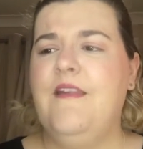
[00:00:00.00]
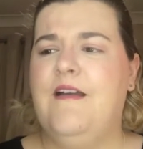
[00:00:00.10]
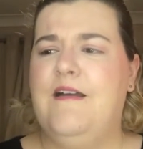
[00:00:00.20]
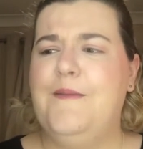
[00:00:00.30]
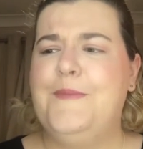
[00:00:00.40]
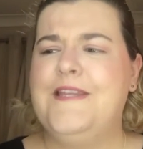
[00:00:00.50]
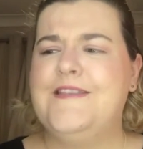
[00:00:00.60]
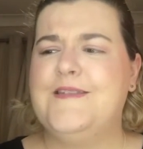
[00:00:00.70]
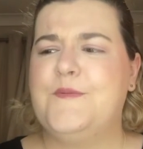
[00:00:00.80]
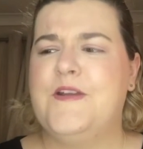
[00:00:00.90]
I picked
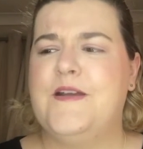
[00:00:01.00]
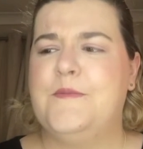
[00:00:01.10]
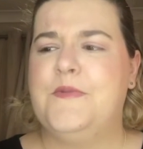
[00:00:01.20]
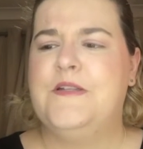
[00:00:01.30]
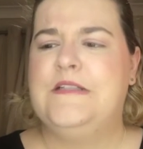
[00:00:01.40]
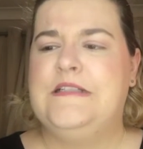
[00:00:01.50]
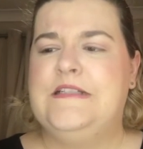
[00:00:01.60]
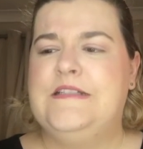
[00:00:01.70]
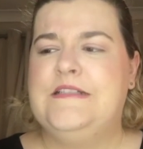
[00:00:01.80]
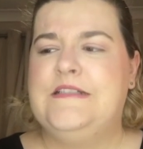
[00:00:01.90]
this one up
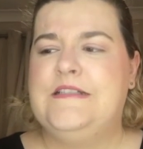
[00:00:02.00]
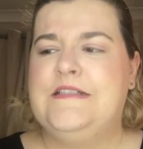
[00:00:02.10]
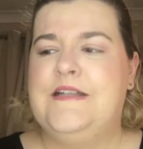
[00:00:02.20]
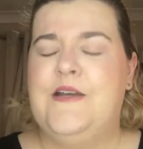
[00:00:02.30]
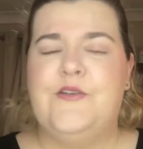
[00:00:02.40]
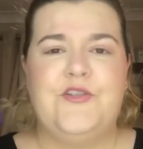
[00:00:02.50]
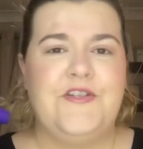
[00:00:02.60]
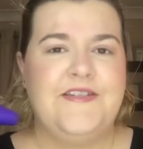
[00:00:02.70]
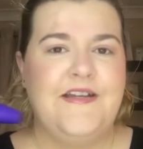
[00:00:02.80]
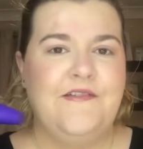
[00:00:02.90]

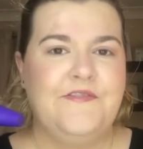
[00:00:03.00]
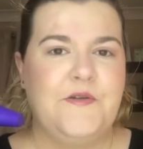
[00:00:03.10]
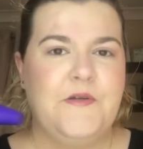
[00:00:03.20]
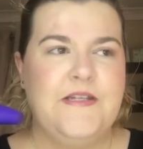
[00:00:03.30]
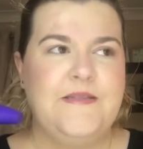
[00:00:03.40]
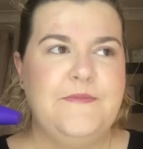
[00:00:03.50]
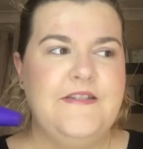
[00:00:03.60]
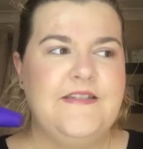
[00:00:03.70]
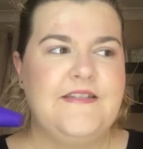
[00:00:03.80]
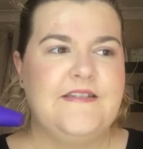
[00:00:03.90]
just after
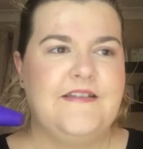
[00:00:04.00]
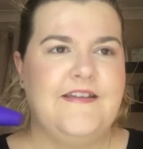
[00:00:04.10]
Christmas,